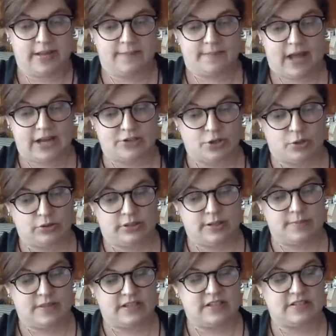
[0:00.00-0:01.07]
I told
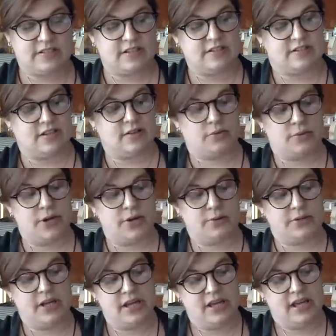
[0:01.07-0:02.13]
him the distance and the
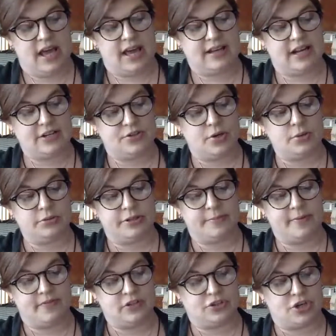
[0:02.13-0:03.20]
road, and I told him
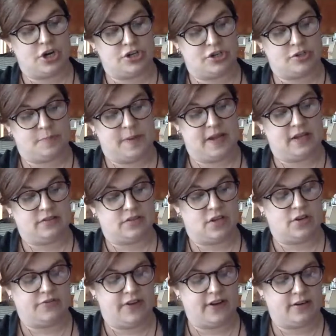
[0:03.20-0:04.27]
of the churches being
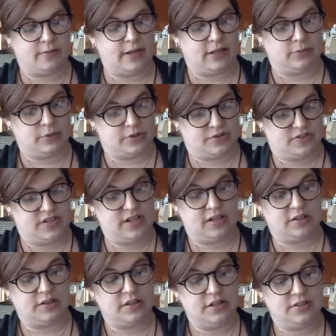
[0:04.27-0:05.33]
so very well worth
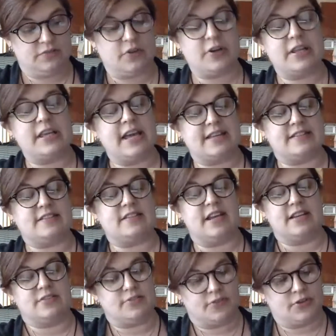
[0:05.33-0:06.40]
seeing, for he has a
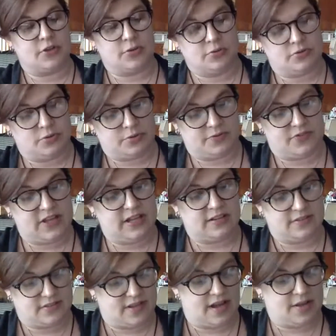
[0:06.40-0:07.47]
taste for those sort of
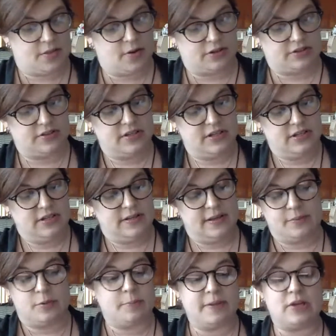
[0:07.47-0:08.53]
things. I thought
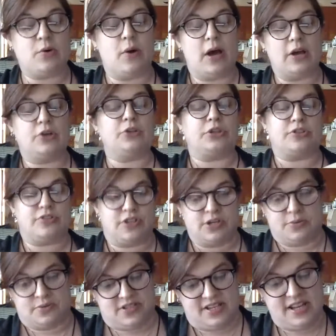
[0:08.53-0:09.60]
it would be a good
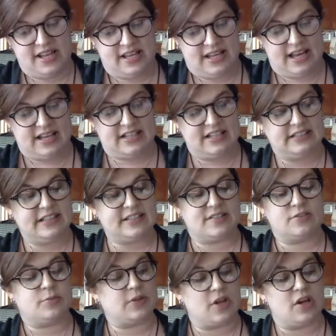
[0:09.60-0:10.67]
excuse, and he
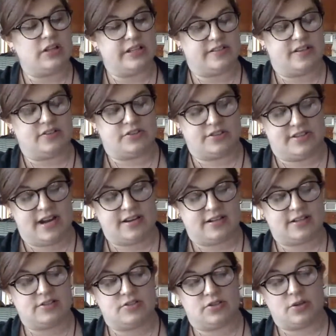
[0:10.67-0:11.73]
listened with all his
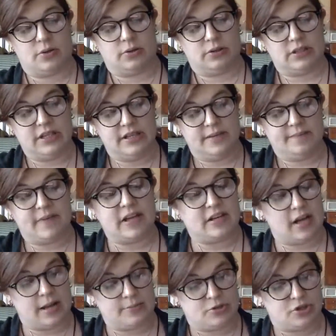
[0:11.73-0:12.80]
understanding and soul. And
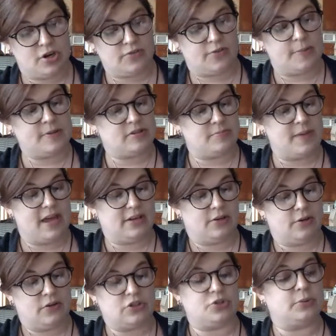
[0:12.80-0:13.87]
I am sure from his
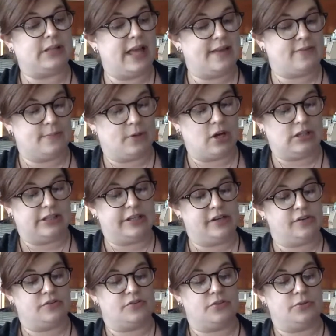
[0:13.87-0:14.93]
manner that you will have him calling
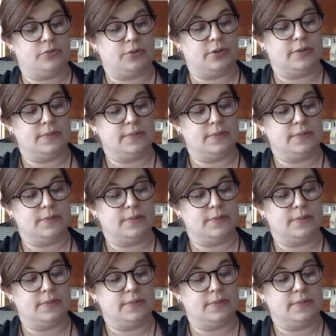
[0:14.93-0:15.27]
here soon.